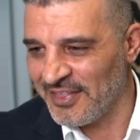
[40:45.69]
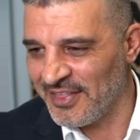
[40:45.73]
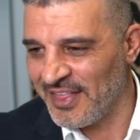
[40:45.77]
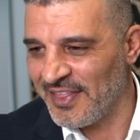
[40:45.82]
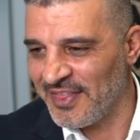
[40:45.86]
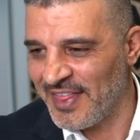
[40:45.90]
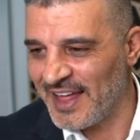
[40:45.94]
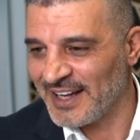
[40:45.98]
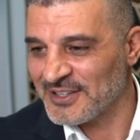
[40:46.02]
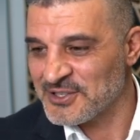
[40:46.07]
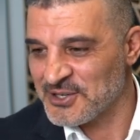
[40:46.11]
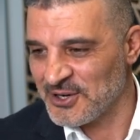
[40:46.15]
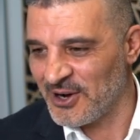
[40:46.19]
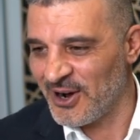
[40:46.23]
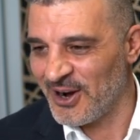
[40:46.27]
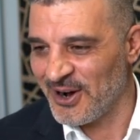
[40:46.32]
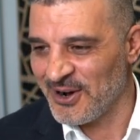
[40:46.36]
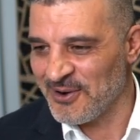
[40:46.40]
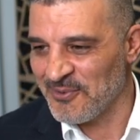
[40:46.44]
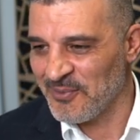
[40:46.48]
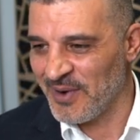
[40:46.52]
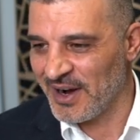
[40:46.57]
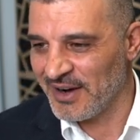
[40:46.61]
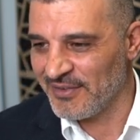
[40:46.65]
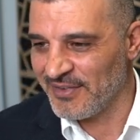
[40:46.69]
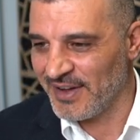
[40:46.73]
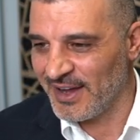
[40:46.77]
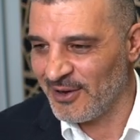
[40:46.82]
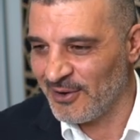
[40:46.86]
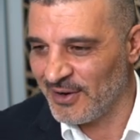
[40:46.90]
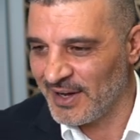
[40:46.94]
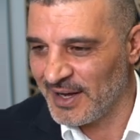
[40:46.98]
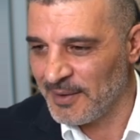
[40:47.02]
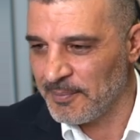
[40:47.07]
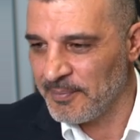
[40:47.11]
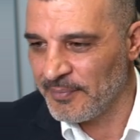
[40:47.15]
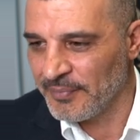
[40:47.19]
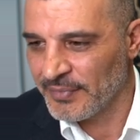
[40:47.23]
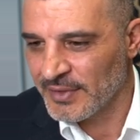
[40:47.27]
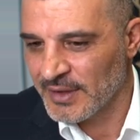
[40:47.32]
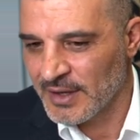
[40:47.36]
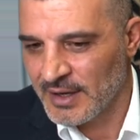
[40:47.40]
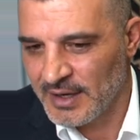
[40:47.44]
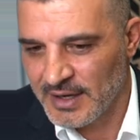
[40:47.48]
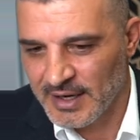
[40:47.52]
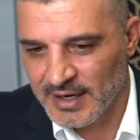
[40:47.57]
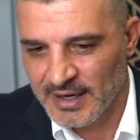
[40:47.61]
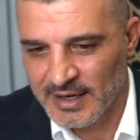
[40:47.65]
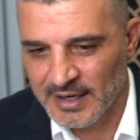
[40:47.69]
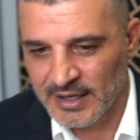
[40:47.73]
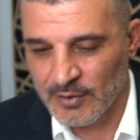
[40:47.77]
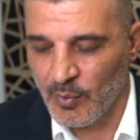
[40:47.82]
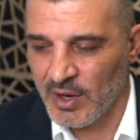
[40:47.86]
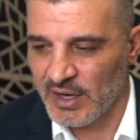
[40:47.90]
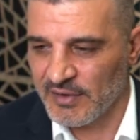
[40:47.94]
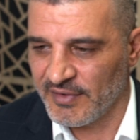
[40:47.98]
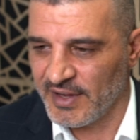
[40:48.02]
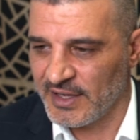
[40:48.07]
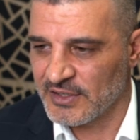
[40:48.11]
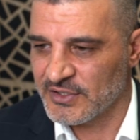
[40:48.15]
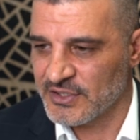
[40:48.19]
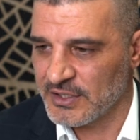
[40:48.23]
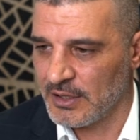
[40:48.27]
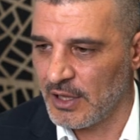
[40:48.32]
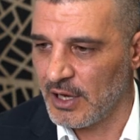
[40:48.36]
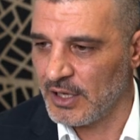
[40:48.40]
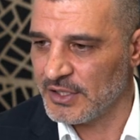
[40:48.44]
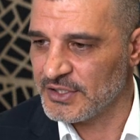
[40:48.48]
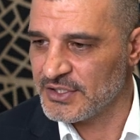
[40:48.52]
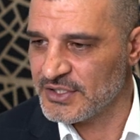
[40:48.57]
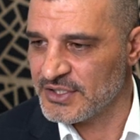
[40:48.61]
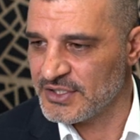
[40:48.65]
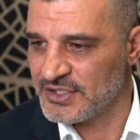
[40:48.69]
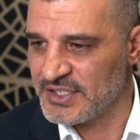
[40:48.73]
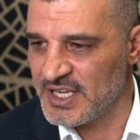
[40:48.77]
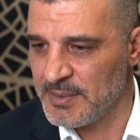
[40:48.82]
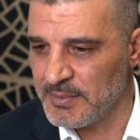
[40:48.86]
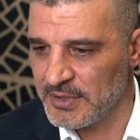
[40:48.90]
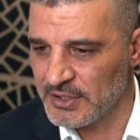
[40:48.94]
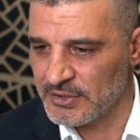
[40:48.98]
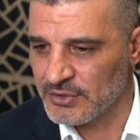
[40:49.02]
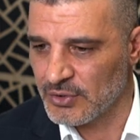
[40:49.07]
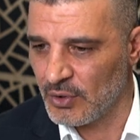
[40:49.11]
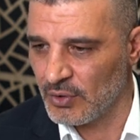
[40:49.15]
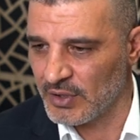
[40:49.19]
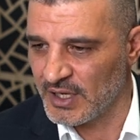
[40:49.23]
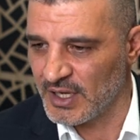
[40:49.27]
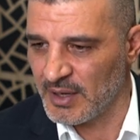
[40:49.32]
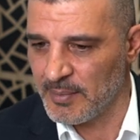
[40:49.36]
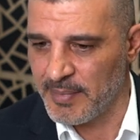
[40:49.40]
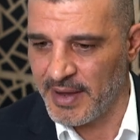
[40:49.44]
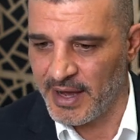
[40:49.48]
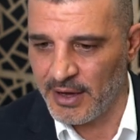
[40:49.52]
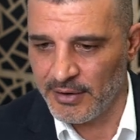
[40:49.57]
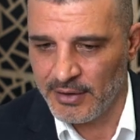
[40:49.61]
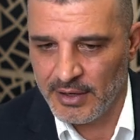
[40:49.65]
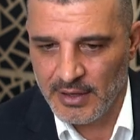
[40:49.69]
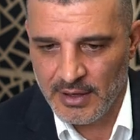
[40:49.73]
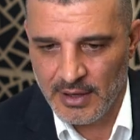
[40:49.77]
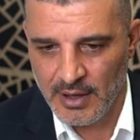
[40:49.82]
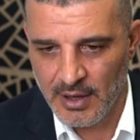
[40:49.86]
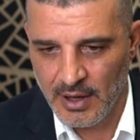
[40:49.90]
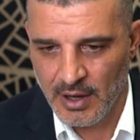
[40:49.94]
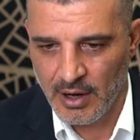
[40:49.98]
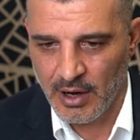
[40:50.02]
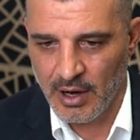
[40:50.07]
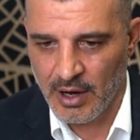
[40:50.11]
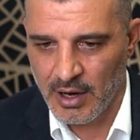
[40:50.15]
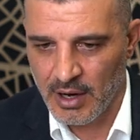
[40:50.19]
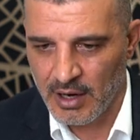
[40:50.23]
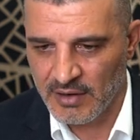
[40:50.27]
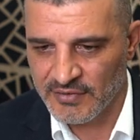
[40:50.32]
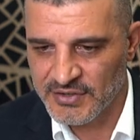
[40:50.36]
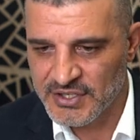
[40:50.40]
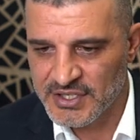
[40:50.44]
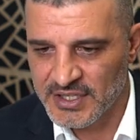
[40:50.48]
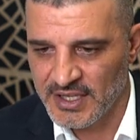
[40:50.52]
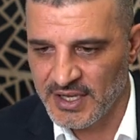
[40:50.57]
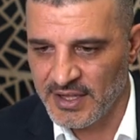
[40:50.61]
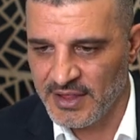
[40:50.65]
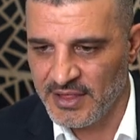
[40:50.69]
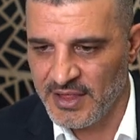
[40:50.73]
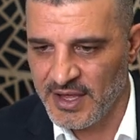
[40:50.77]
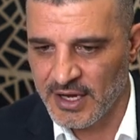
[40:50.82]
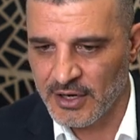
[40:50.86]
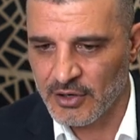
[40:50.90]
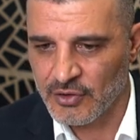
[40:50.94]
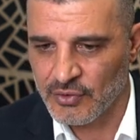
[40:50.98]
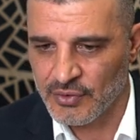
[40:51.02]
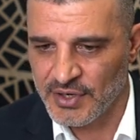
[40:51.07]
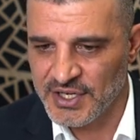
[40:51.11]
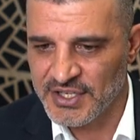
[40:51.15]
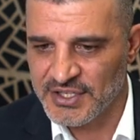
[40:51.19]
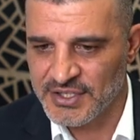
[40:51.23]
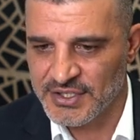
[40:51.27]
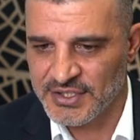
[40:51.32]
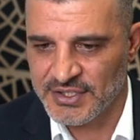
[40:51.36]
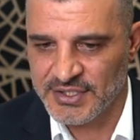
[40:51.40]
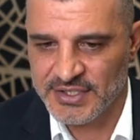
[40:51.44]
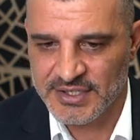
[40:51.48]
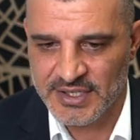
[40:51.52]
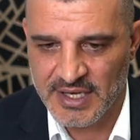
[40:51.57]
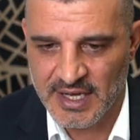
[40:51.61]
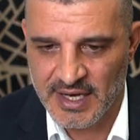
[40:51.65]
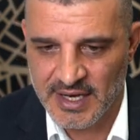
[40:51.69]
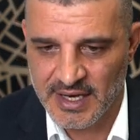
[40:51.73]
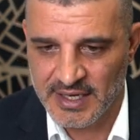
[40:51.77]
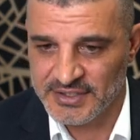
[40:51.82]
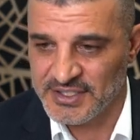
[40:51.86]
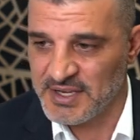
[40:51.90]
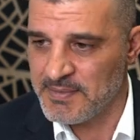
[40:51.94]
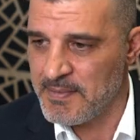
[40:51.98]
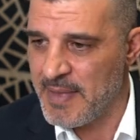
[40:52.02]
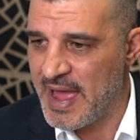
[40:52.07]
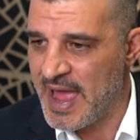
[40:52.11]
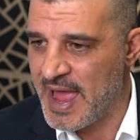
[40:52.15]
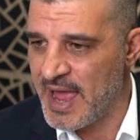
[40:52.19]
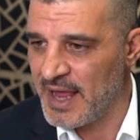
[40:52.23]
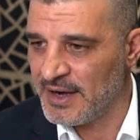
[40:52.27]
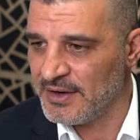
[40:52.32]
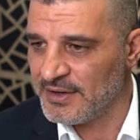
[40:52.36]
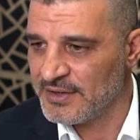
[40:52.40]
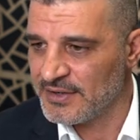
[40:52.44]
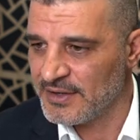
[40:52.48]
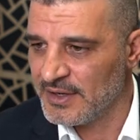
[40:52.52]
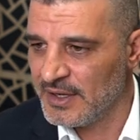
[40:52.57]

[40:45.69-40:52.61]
that shire in one of our slides, Tim, and talking about obviously the increased demand